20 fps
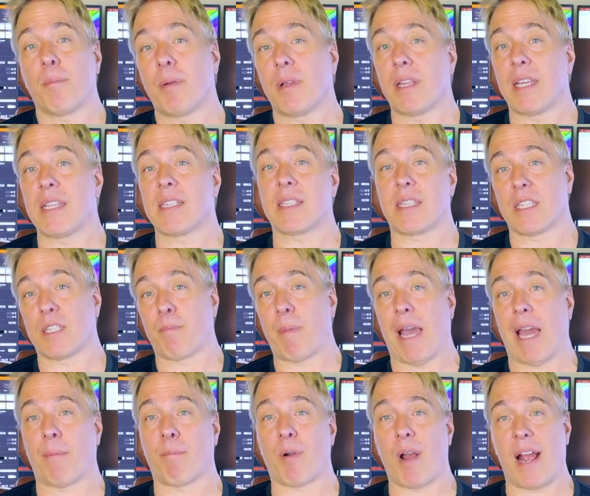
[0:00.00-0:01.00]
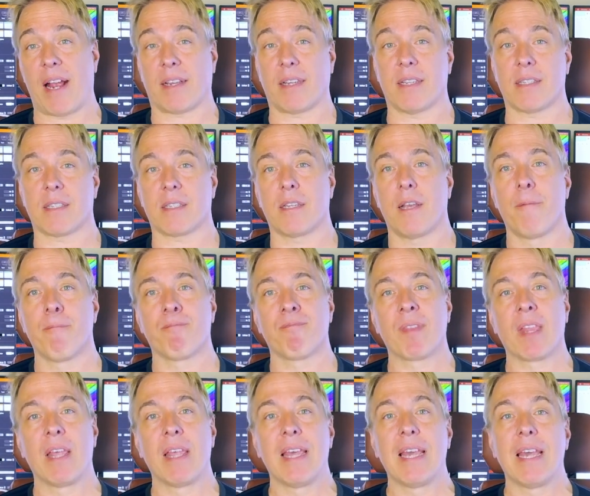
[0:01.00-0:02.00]
to police this bad practice.
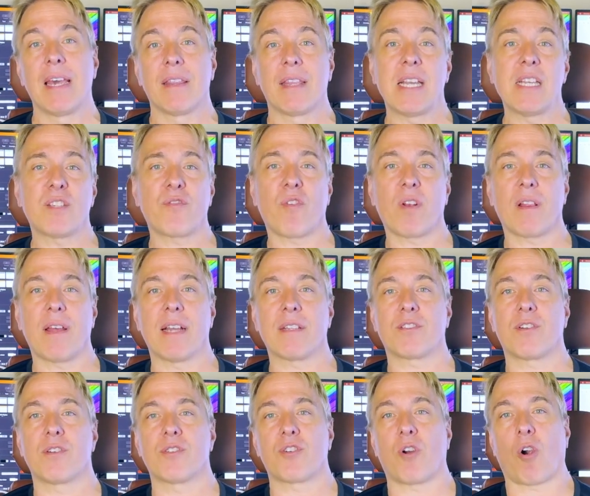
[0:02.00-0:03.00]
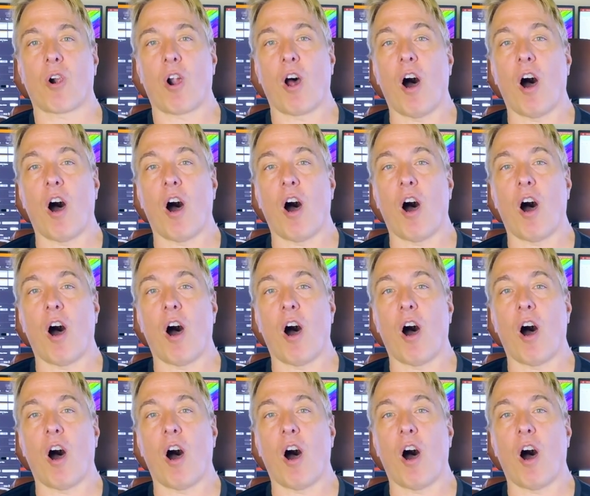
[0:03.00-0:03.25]
These freelancers are